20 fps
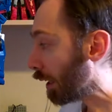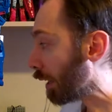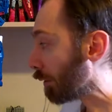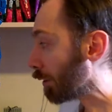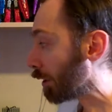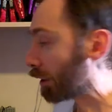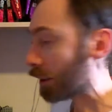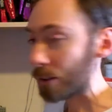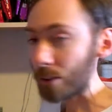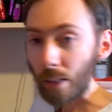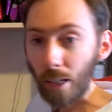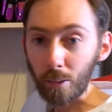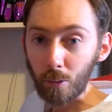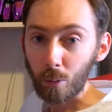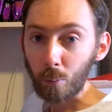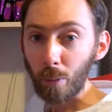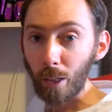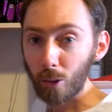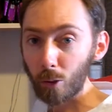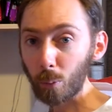they have a
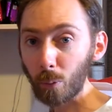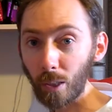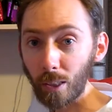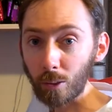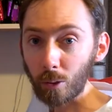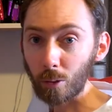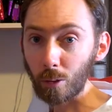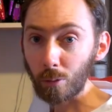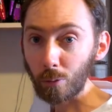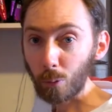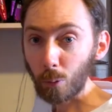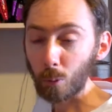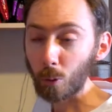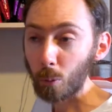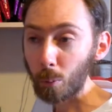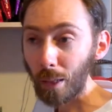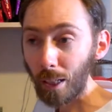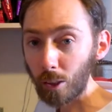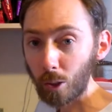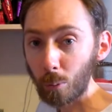Titan Metroplex or a
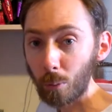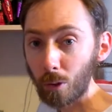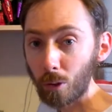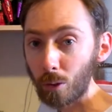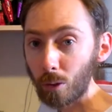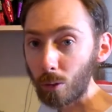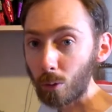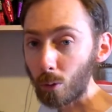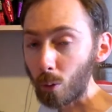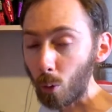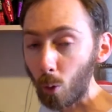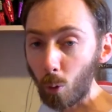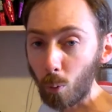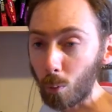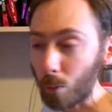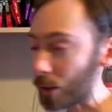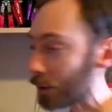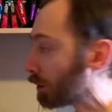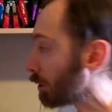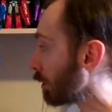Fortress Maximus at
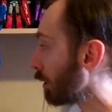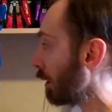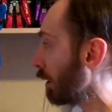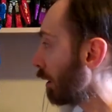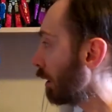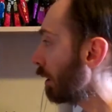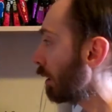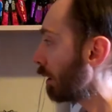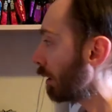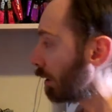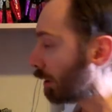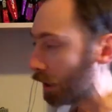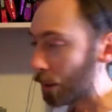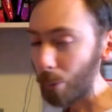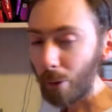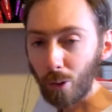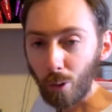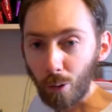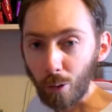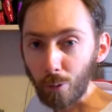home that's
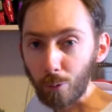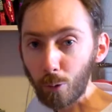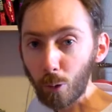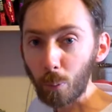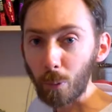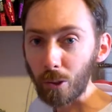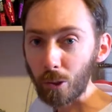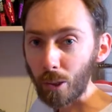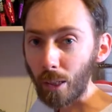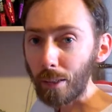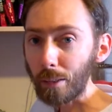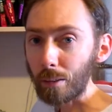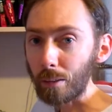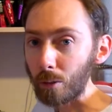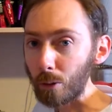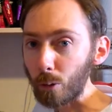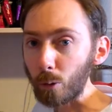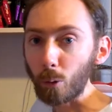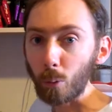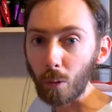a bit on the floopy side
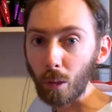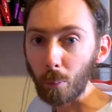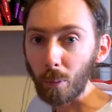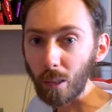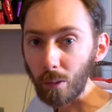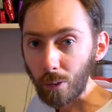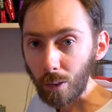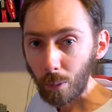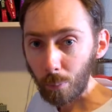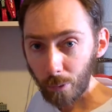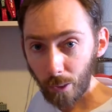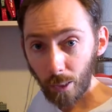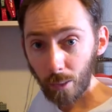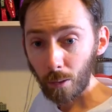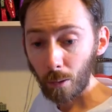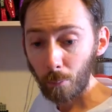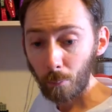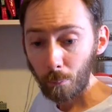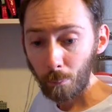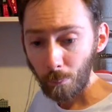and could do with a bit of an
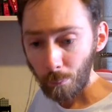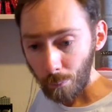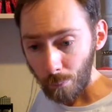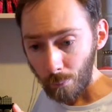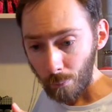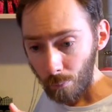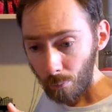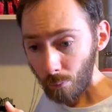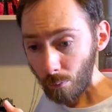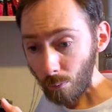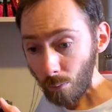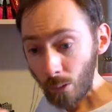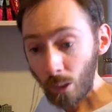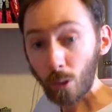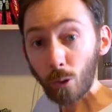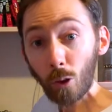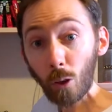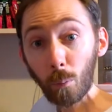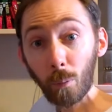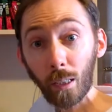upgrade,
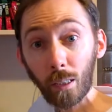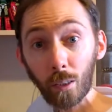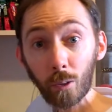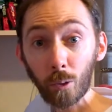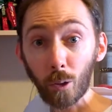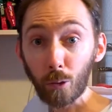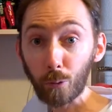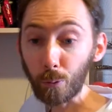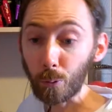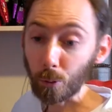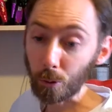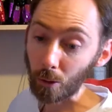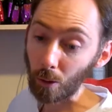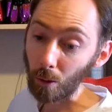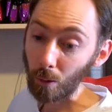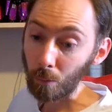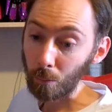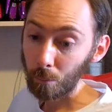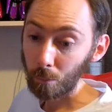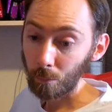stop by the Toy Foo
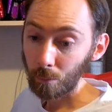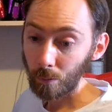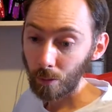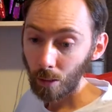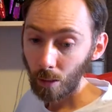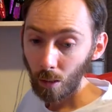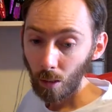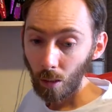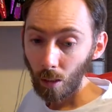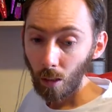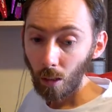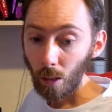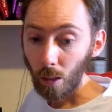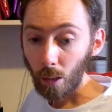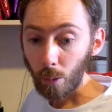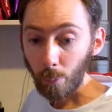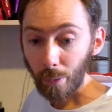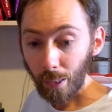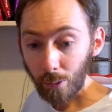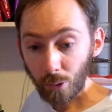stall.
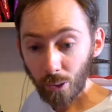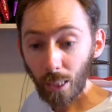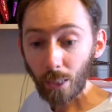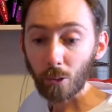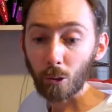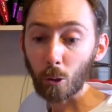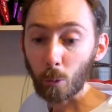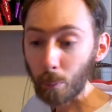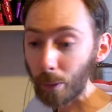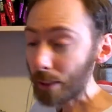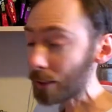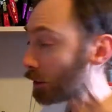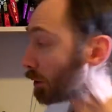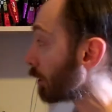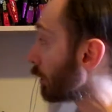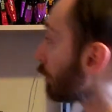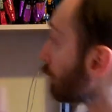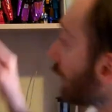We have sets of springs